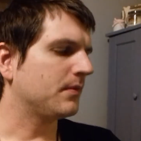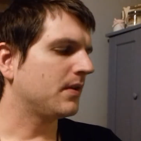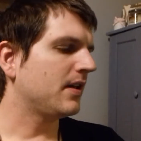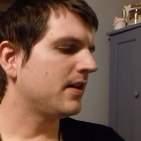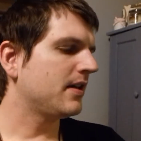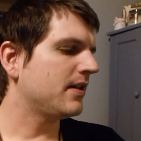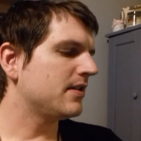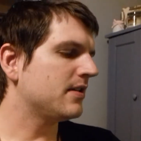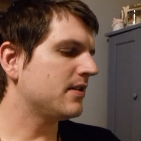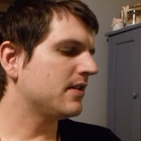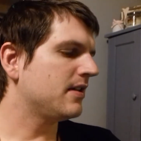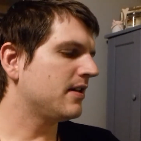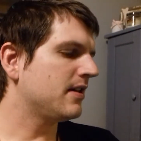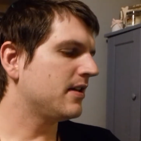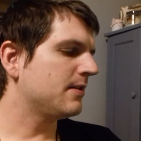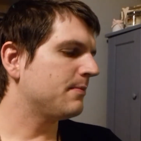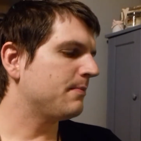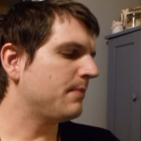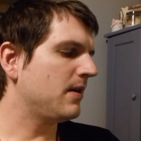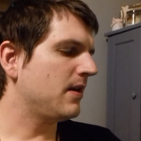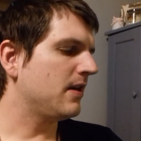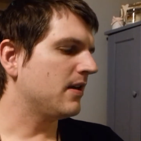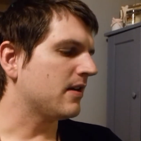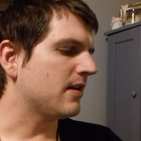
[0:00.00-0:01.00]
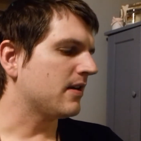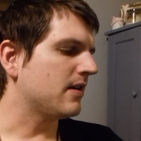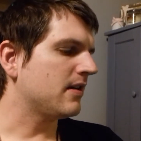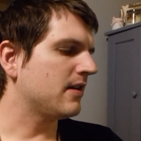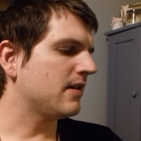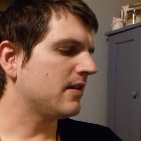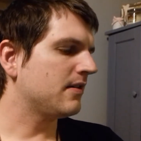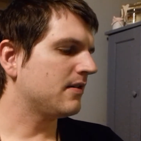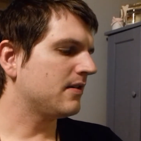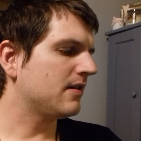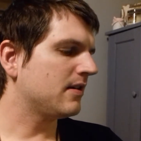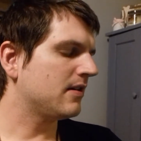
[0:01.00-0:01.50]
That is a nice beer,
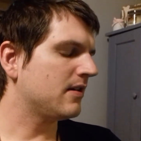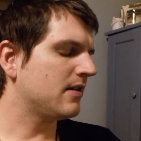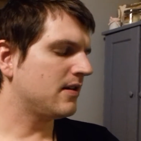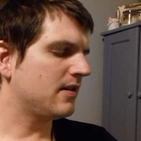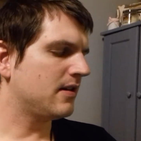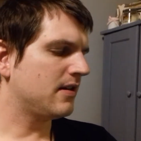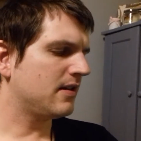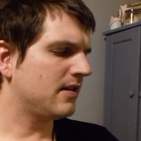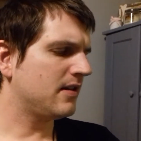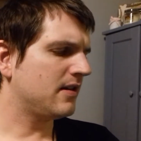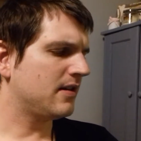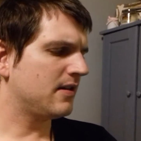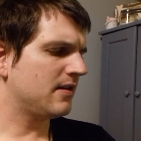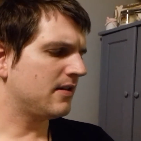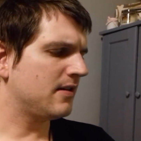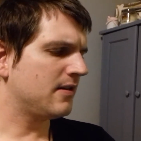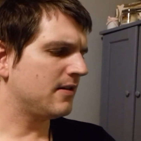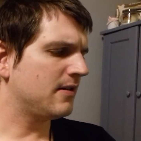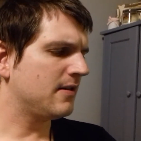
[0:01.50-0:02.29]
that.